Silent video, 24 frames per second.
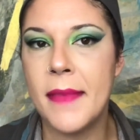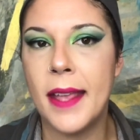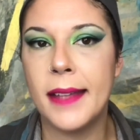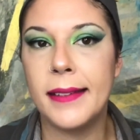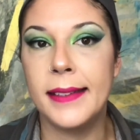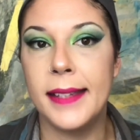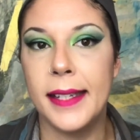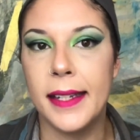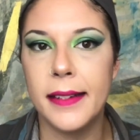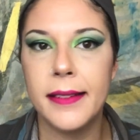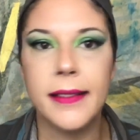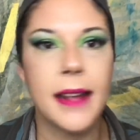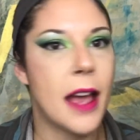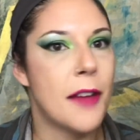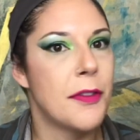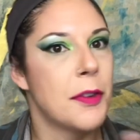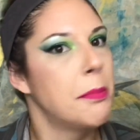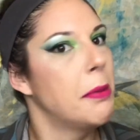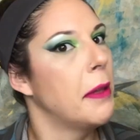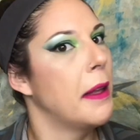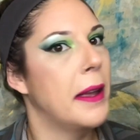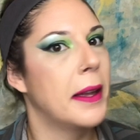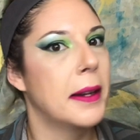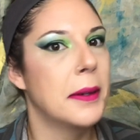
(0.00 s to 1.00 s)
didn't have a
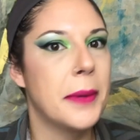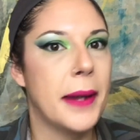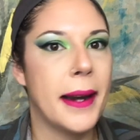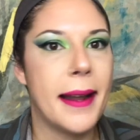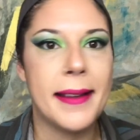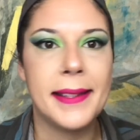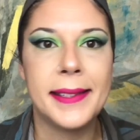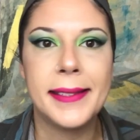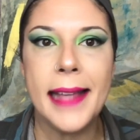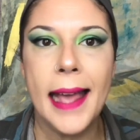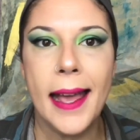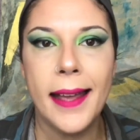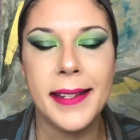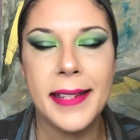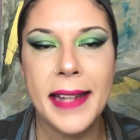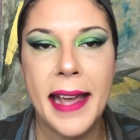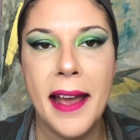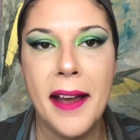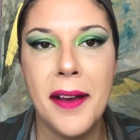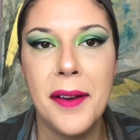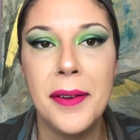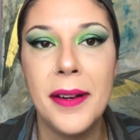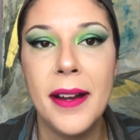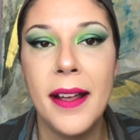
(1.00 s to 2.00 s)
plan when I sat
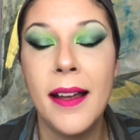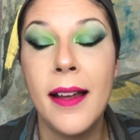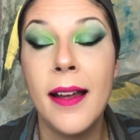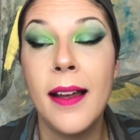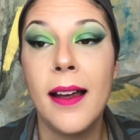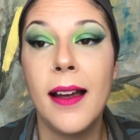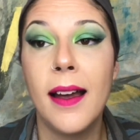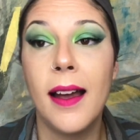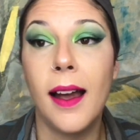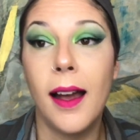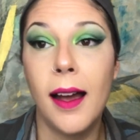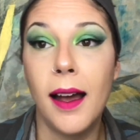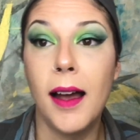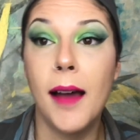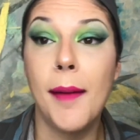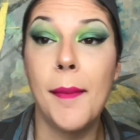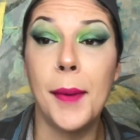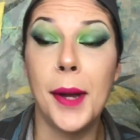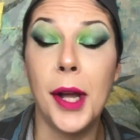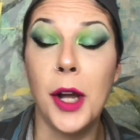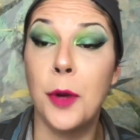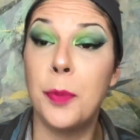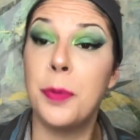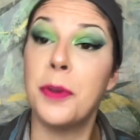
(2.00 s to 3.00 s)
down. I
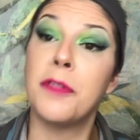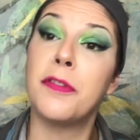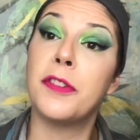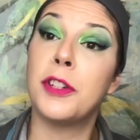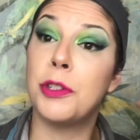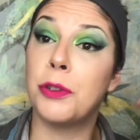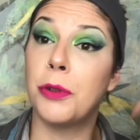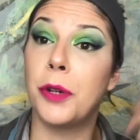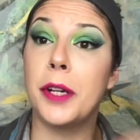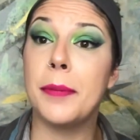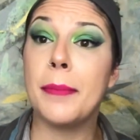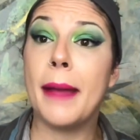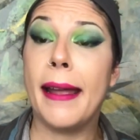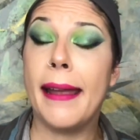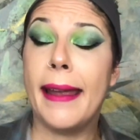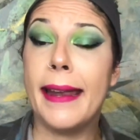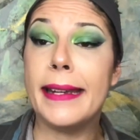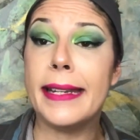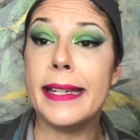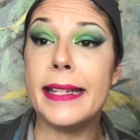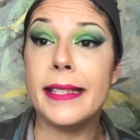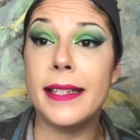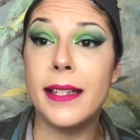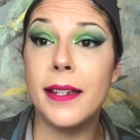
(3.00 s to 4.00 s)
hope you've enjoyed my
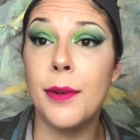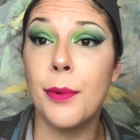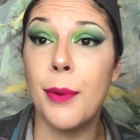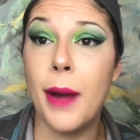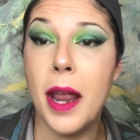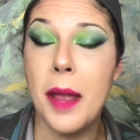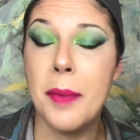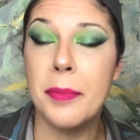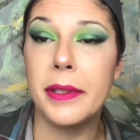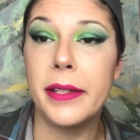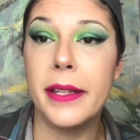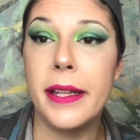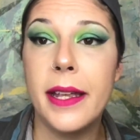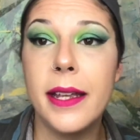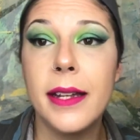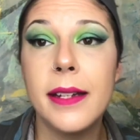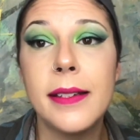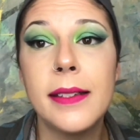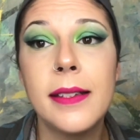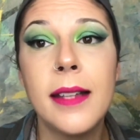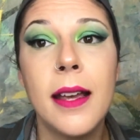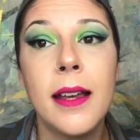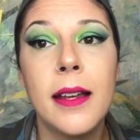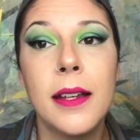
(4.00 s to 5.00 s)
ADD ramblings.
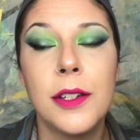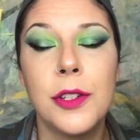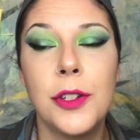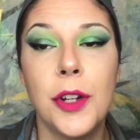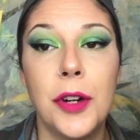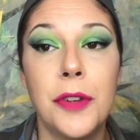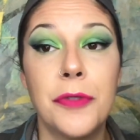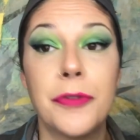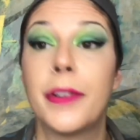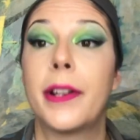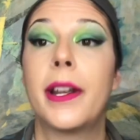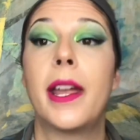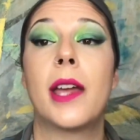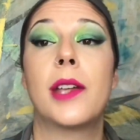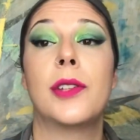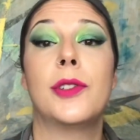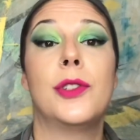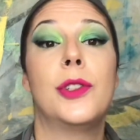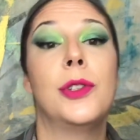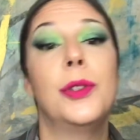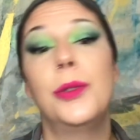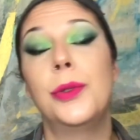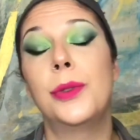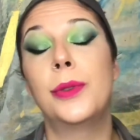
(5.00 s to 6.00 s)
Don't forget
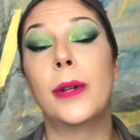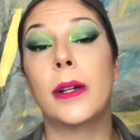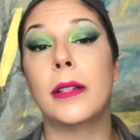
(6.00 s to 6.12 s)
to